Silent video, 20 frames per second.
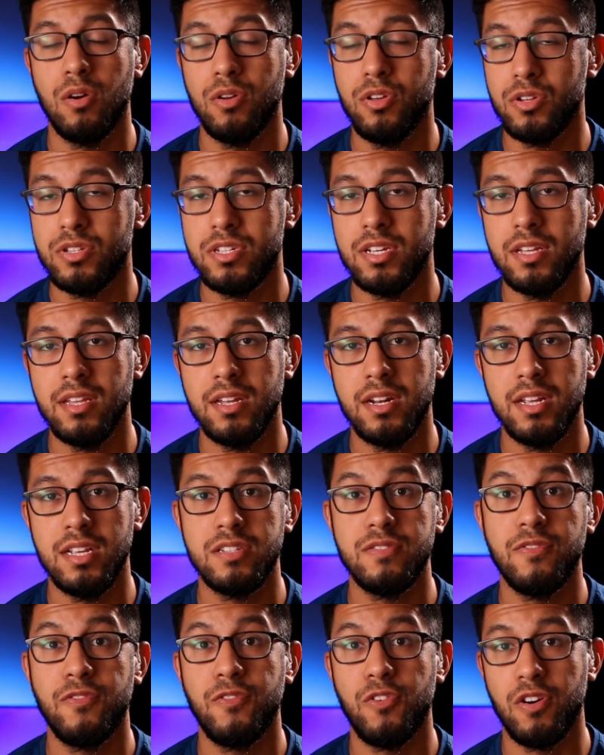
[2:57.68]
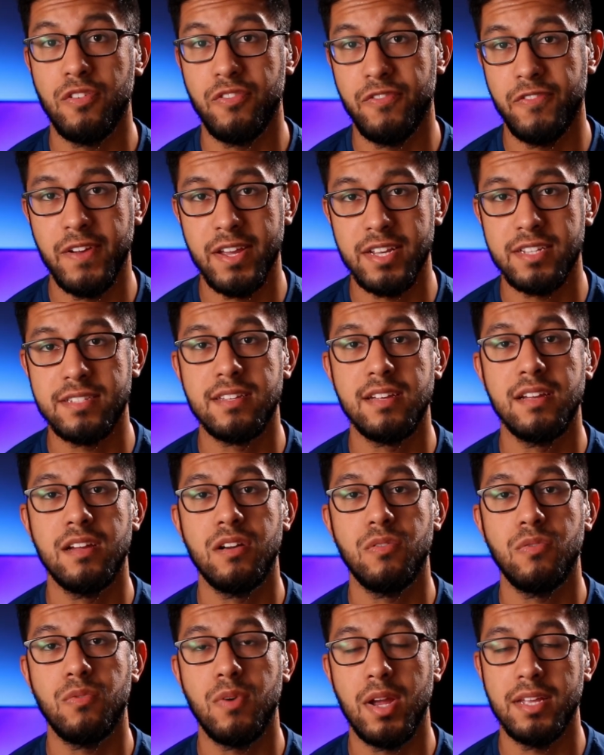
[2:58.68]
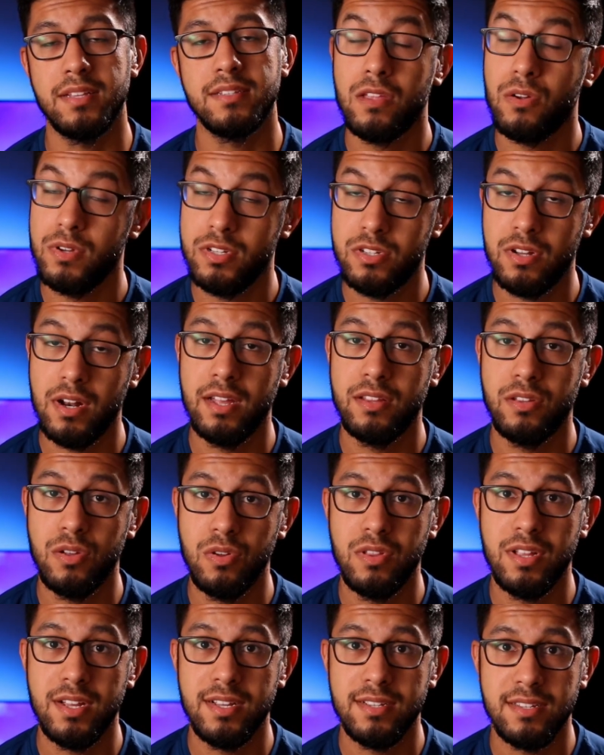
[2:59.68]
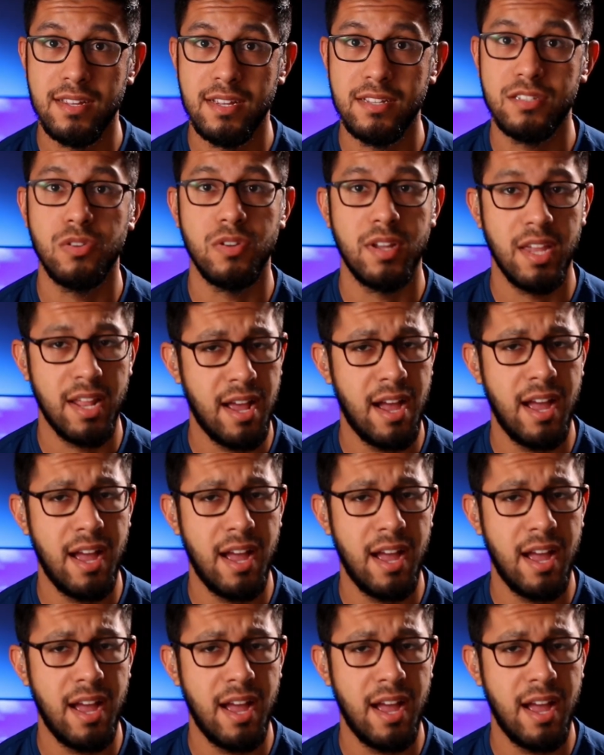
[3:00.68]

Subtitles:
all utilities for a fixed rate. The reason I do this is to get a